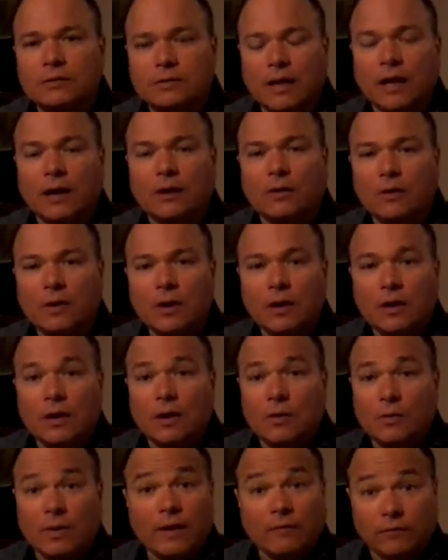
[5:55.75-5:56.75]
Now,
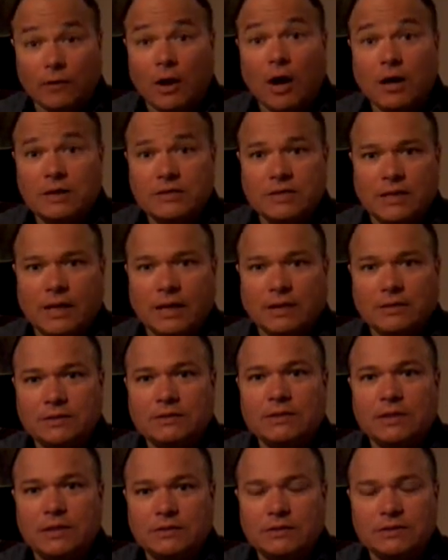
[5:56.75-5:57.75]
we have laws against
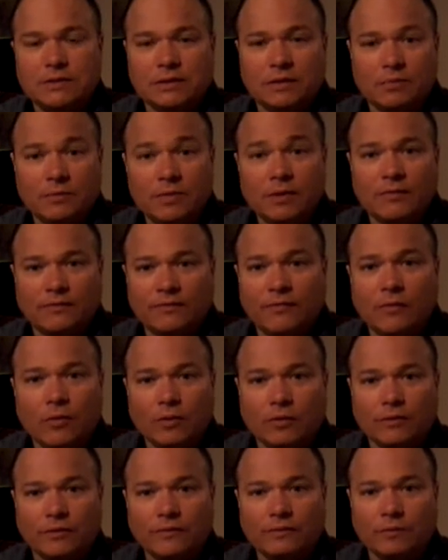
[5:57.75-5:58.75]
this. They can be
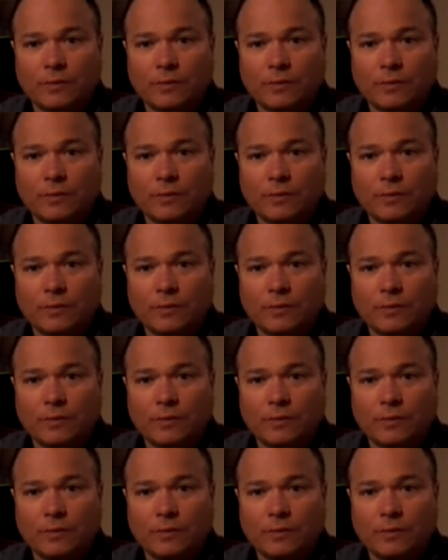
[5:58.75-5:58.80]
enforced.